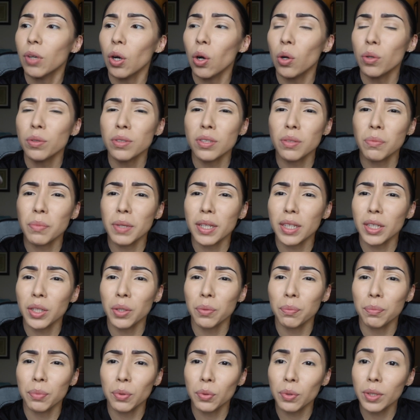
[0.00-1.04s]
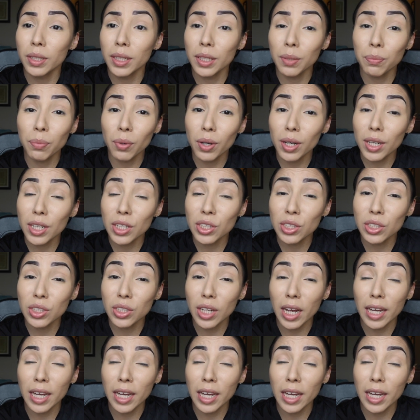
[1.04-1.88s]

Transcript: Ultimate Kabuki brush.